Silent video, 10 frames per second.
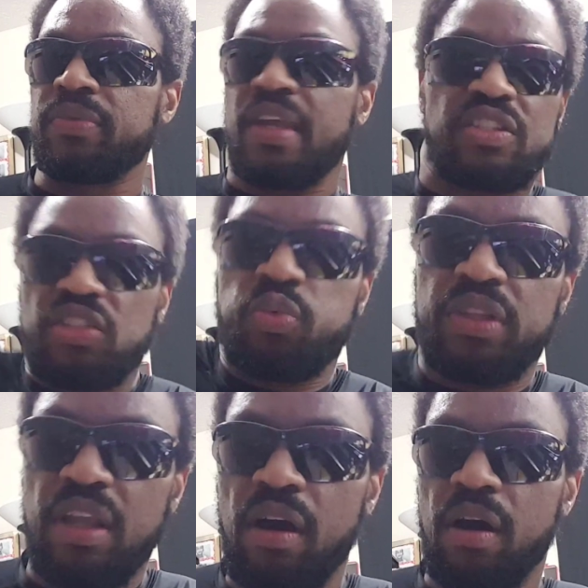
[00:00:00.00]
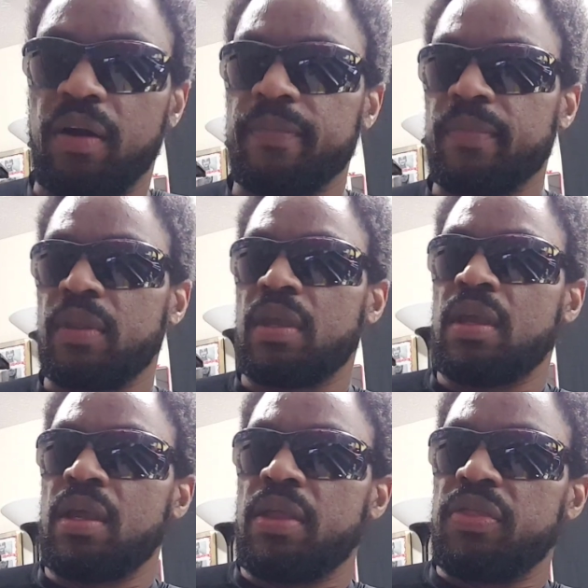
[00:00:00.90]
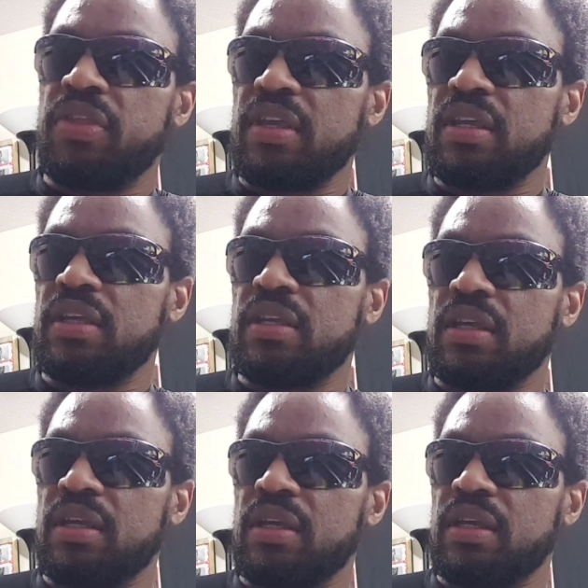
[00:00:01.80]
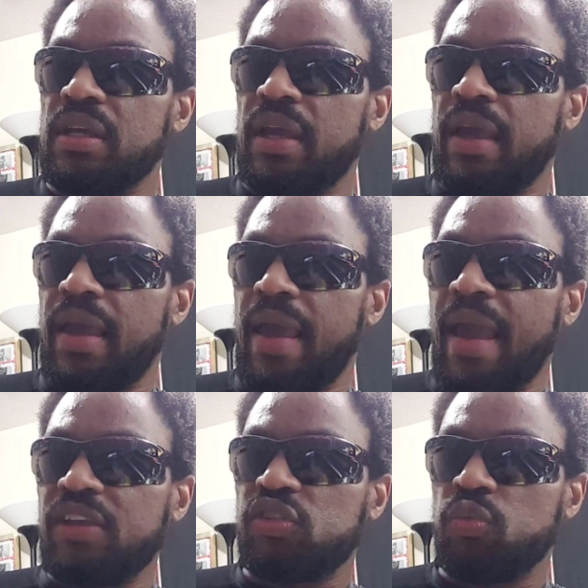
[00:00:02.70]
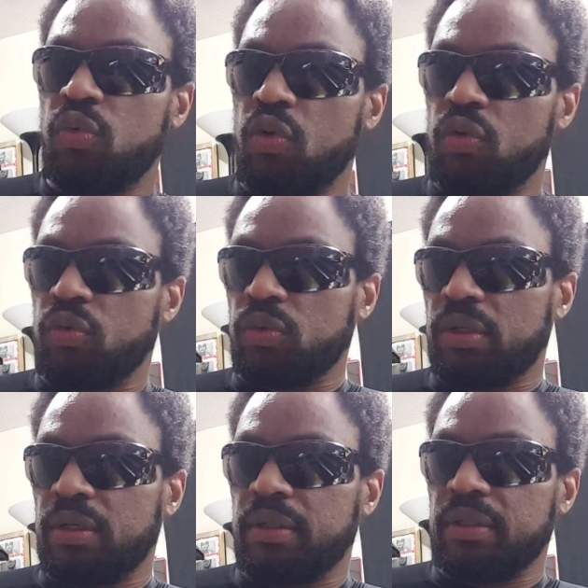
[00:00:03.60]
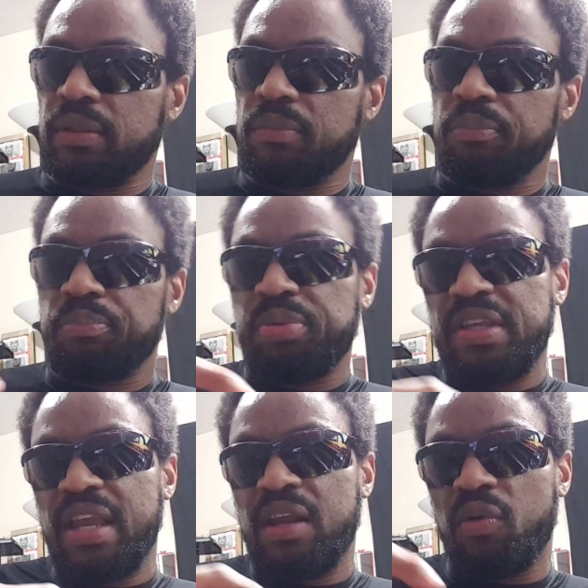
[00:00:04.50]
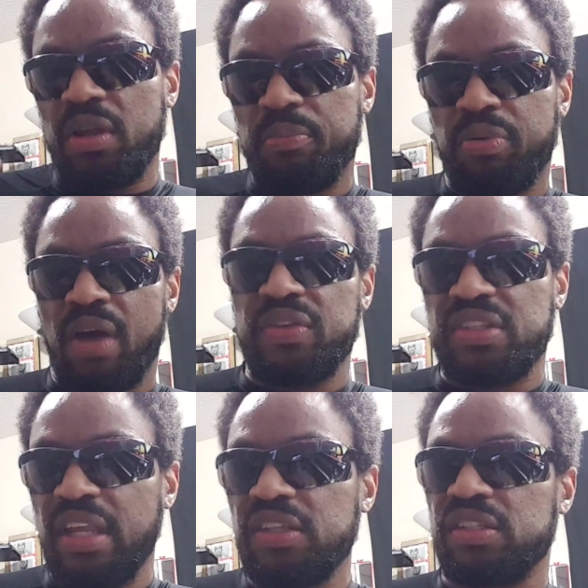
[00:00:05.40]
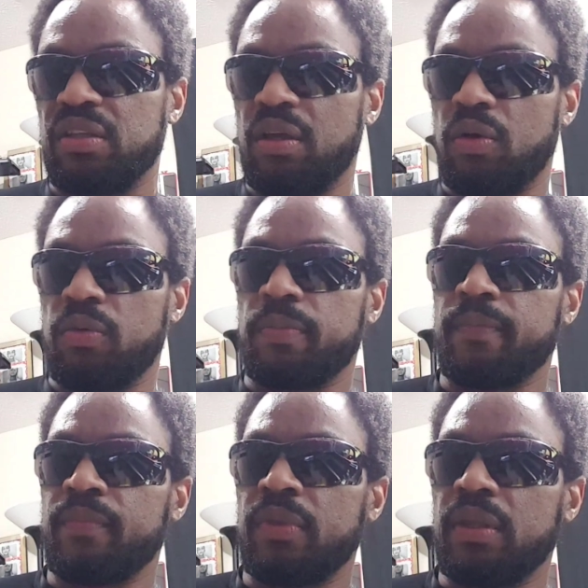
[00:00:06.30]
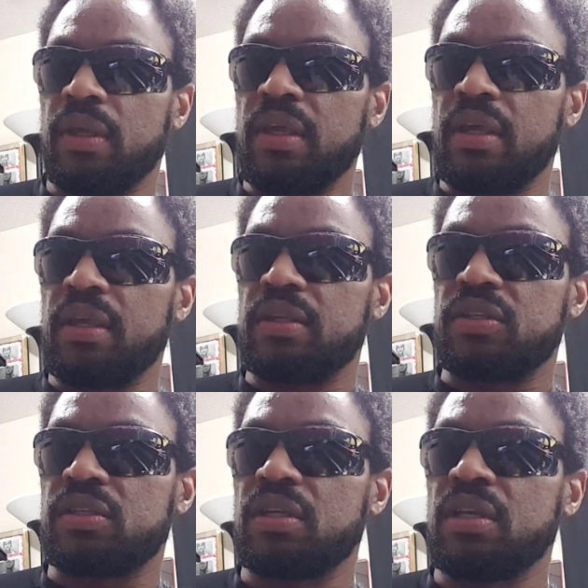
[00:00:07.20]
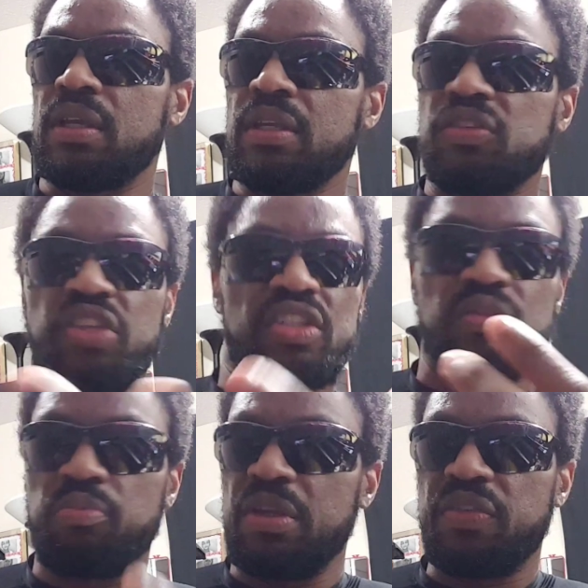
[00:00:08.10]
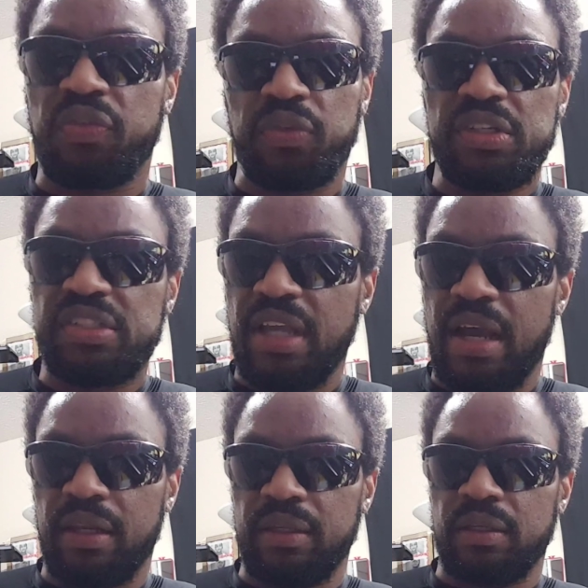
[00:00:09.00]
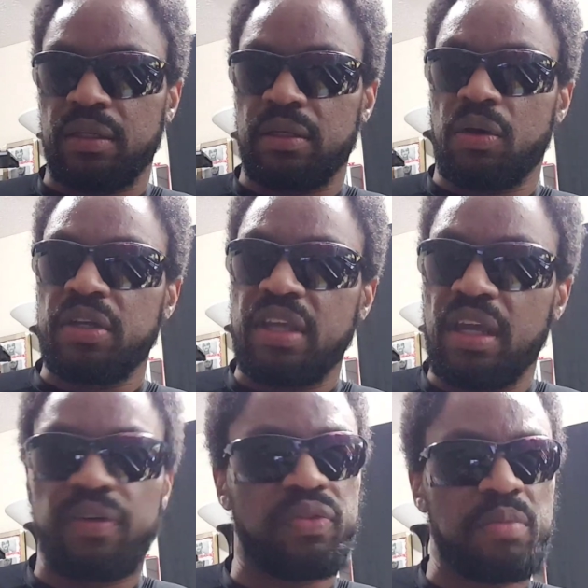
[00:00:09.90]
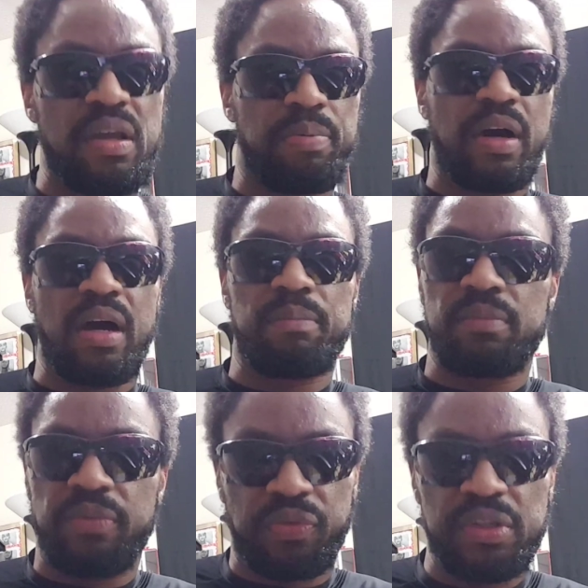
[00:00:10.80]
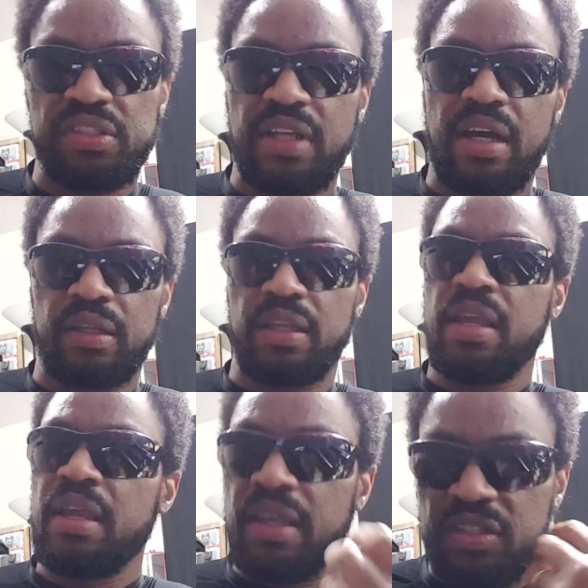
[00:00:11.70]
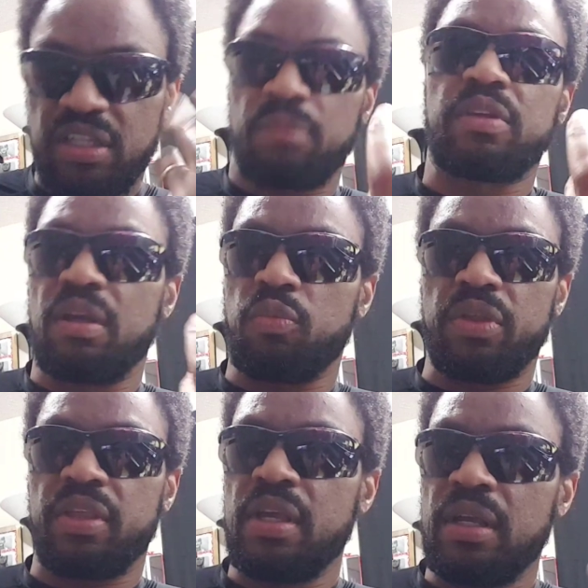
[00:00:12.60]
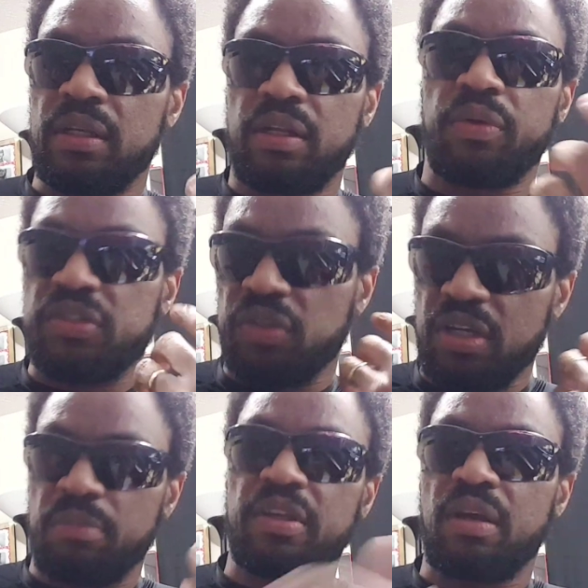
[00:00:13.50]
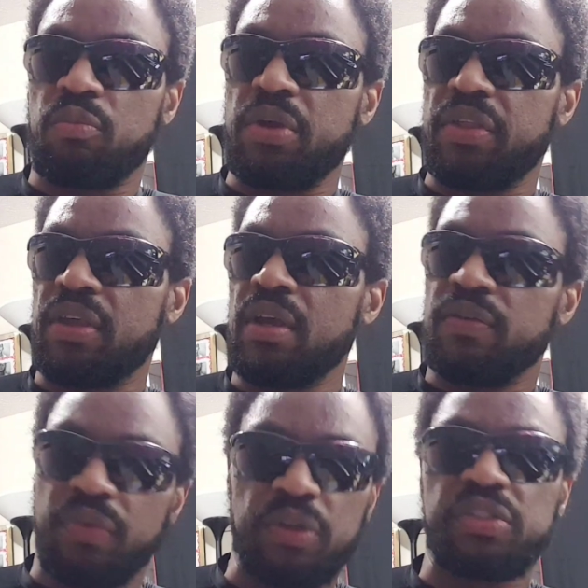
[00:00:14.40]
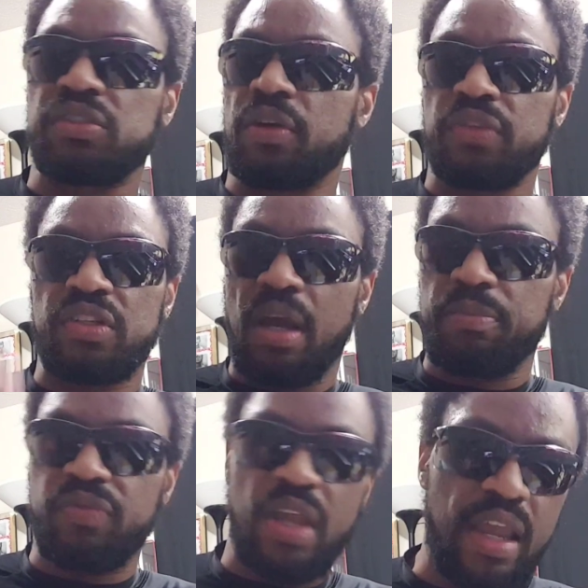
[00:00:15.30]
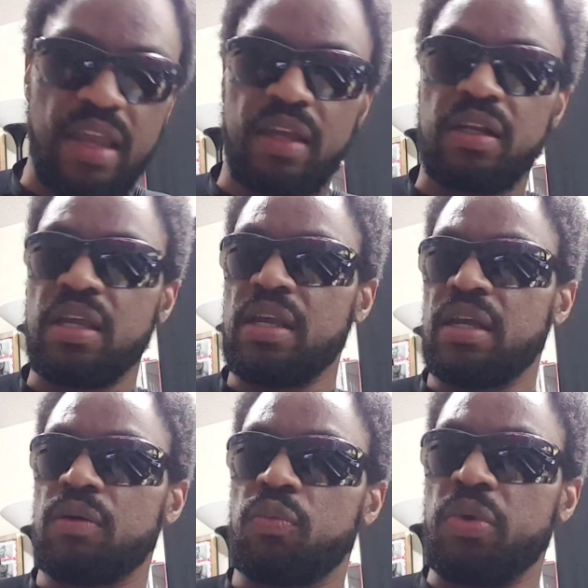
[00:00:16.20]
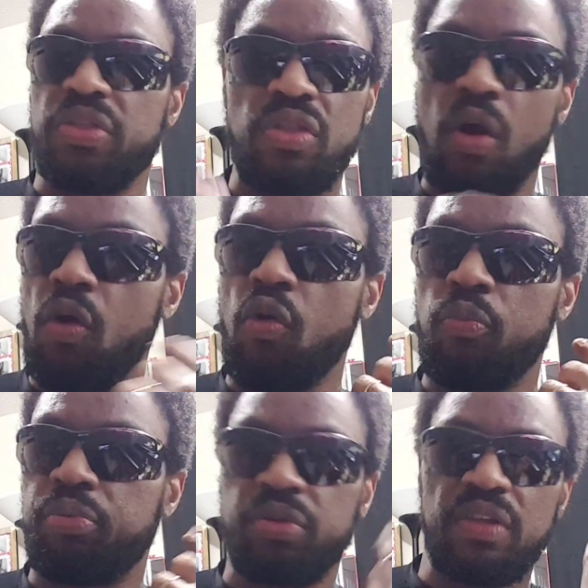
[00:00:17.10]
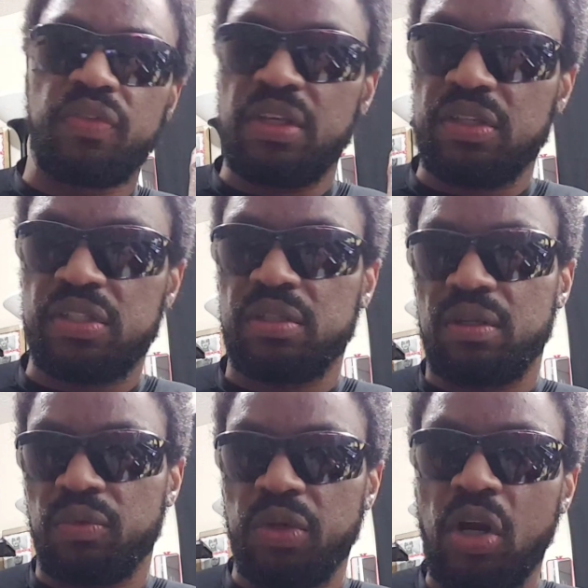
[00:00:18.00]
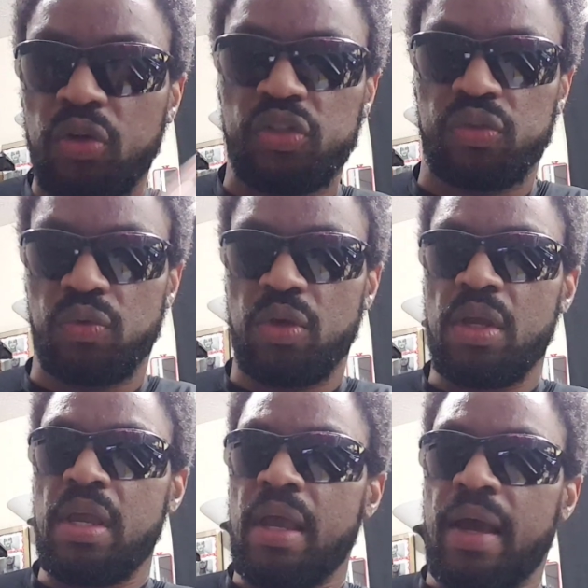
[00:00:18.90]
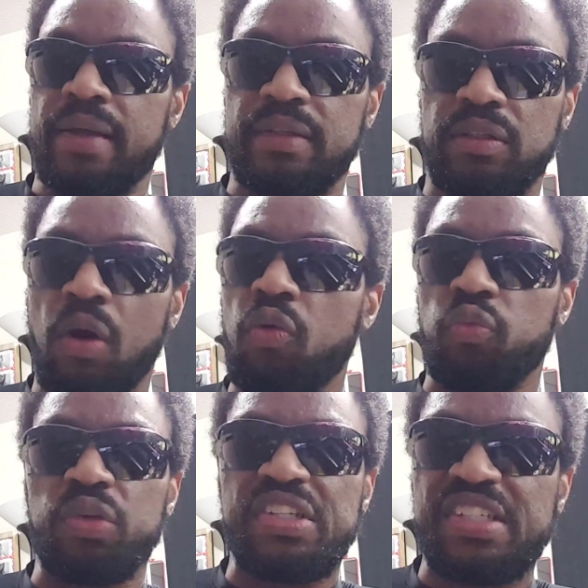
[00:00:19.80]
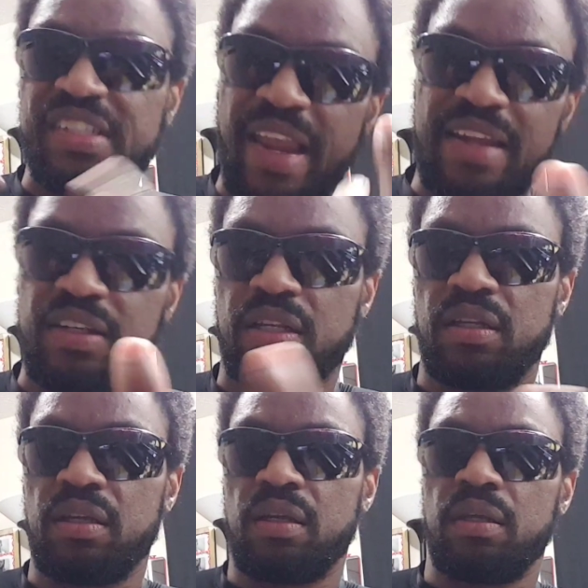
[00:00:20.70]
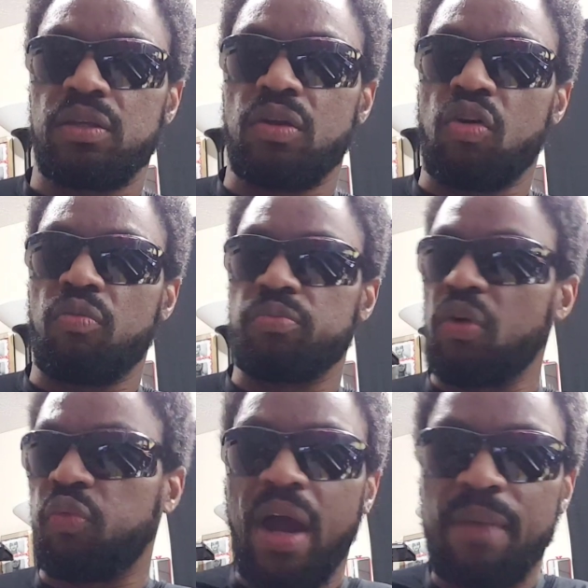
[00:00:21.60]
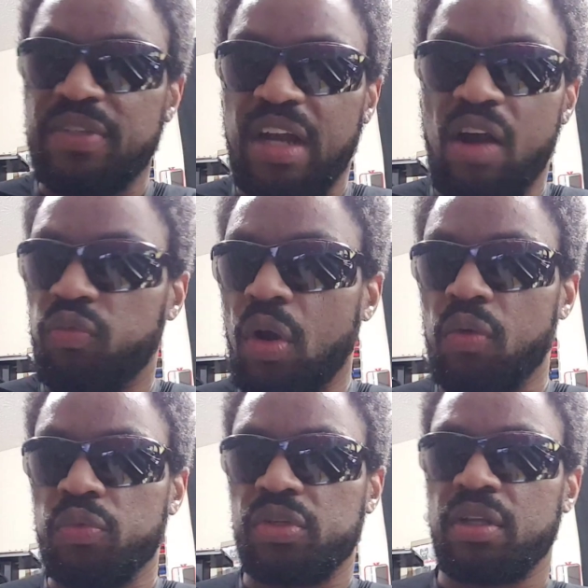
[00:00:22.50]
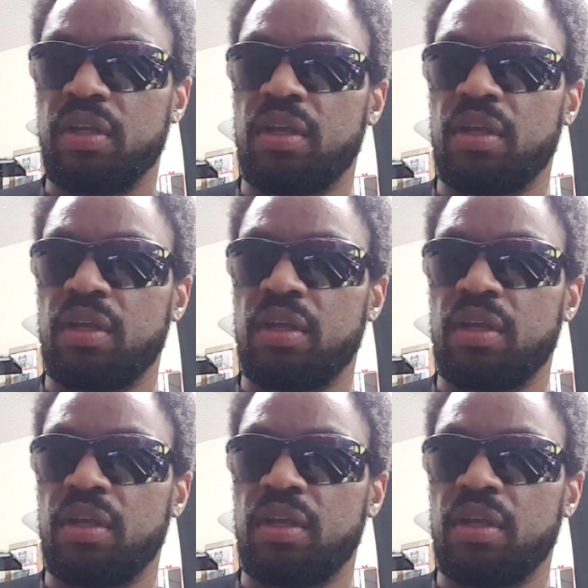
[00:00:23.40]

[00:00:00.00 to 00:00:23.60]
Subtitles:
that's just what they are. The actual piano improvisation, though, is just me freestyling. Again, from hip hop, freestyling is coming up with lyrics or coming up with verses off the top of your head with no previous rehearsal. I don't recite, the rhymes that I wrote.